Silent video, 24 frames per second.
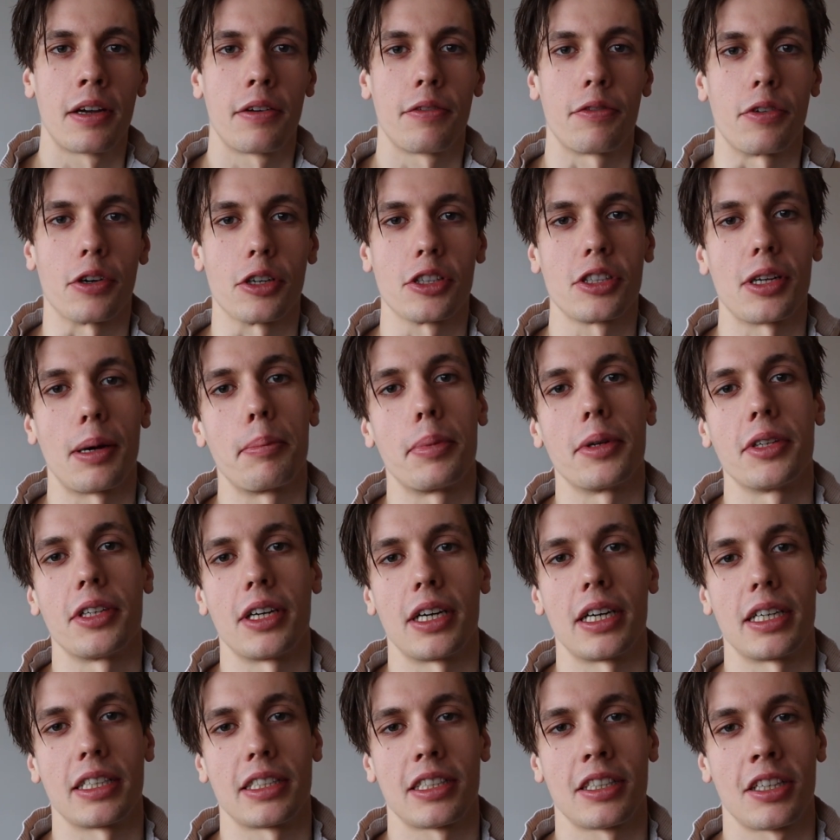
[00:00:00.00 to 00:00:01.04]
for example,
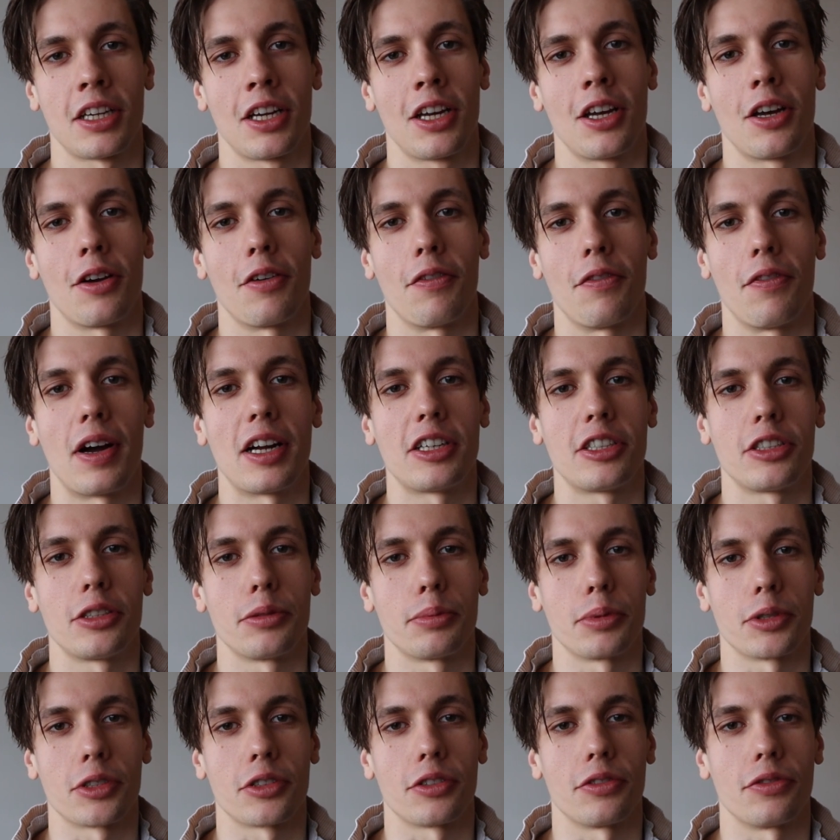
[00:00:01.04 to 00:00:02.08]
that
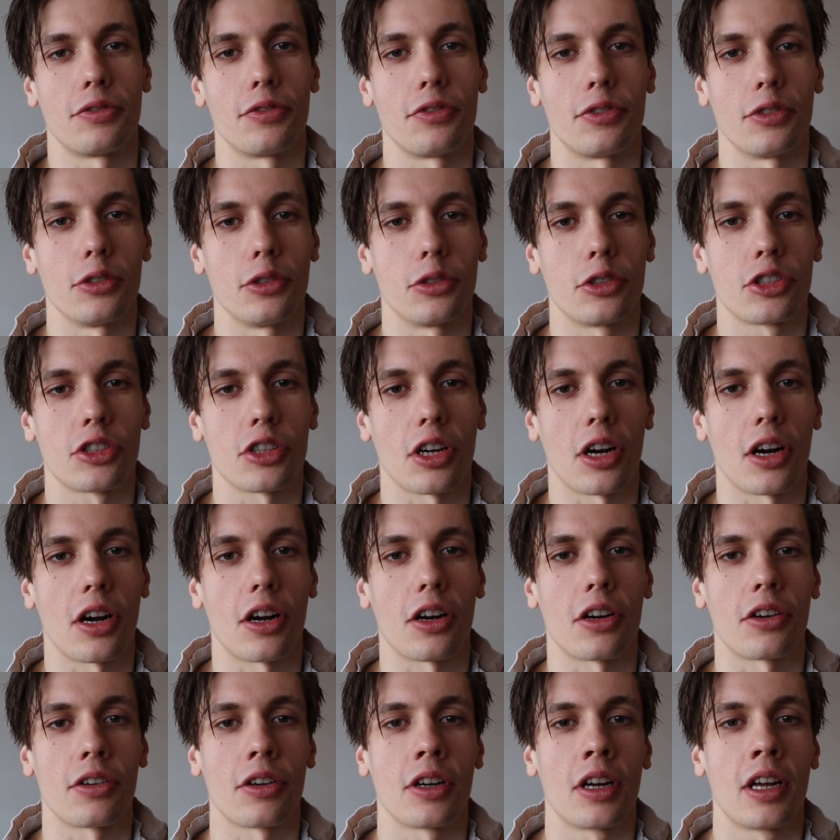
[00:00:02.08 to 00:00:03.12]
vegetables and fruits
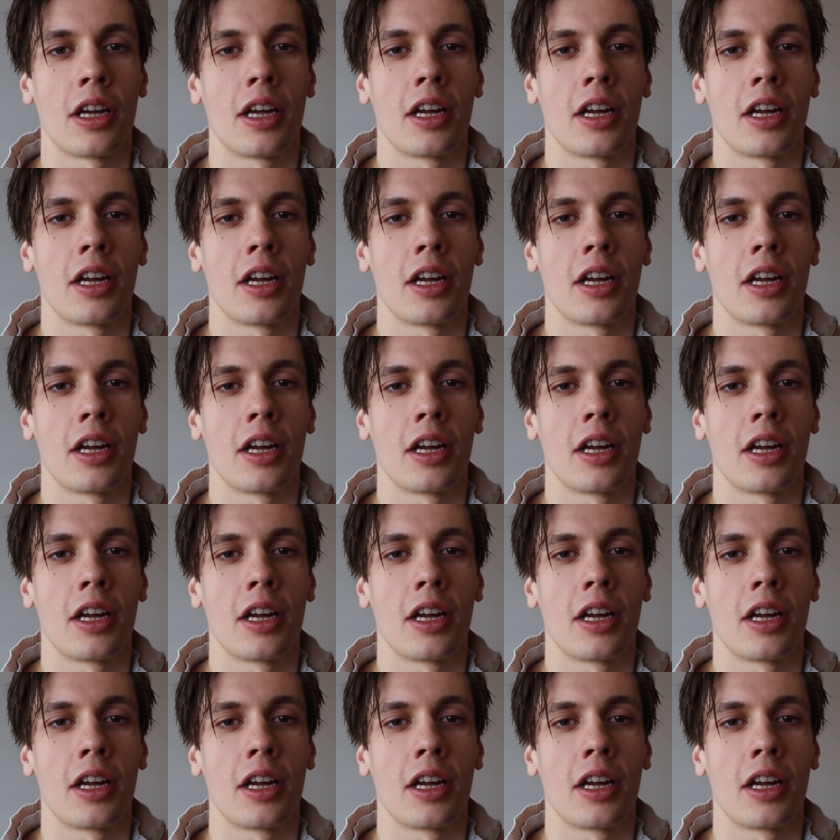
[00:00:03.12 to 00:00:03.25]
are